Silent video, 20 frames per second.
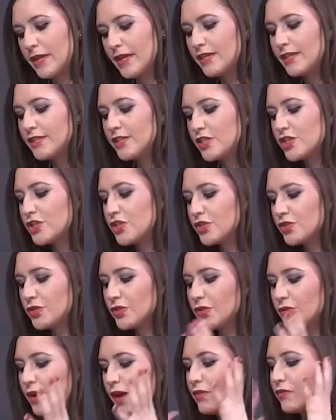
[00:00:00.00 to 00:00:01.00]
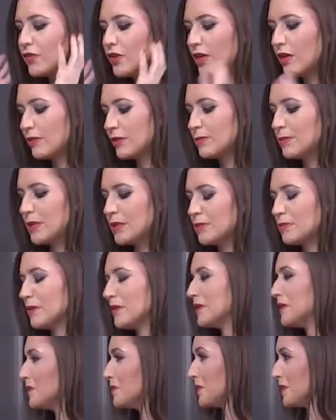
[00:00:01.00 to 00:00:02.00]
In addition to your everyday
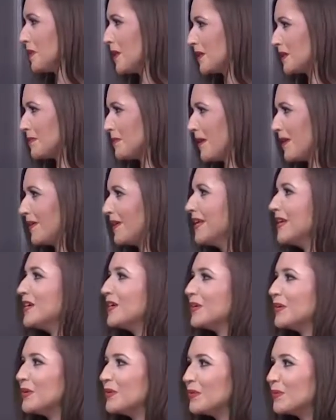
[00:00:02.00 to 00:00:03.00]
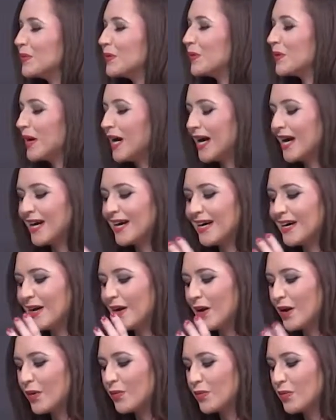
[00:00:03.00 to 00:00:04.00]
responsibilities we talked about, you were
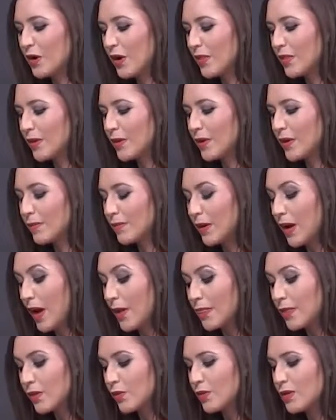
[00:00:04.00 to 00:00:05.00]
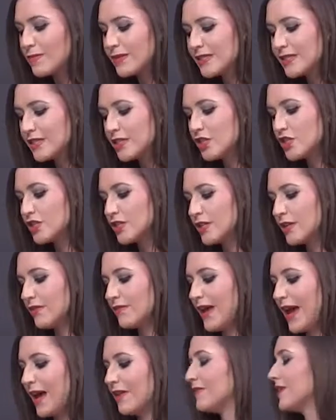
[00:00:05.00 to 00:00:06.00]
on the Women's
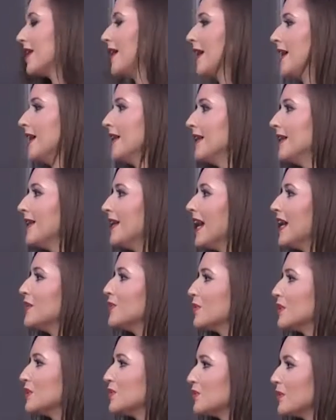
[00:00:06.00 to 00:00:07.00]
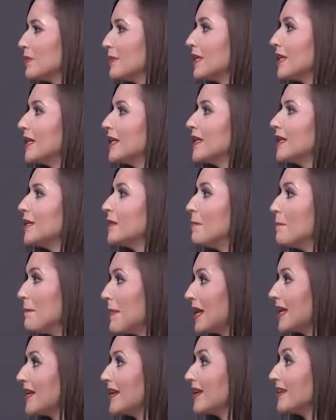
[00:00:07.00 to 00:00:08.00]
Initiative advocate, and you contributed
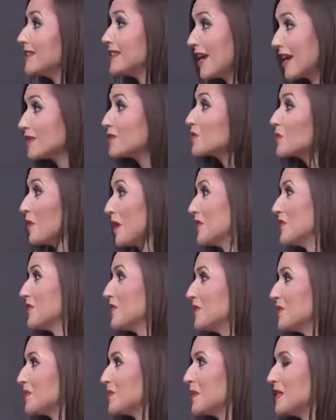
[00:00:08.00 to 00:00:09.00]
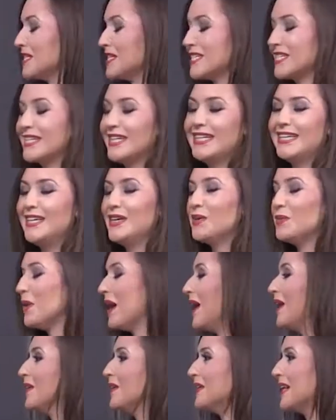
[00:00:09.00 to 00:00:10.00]
making test questions, which,
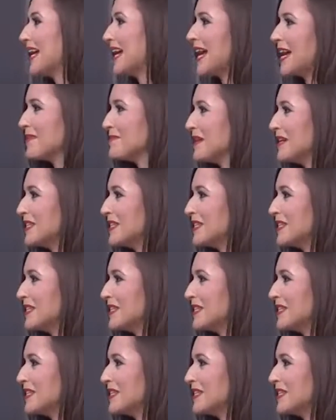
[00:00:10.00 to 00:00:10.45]
wow, I can't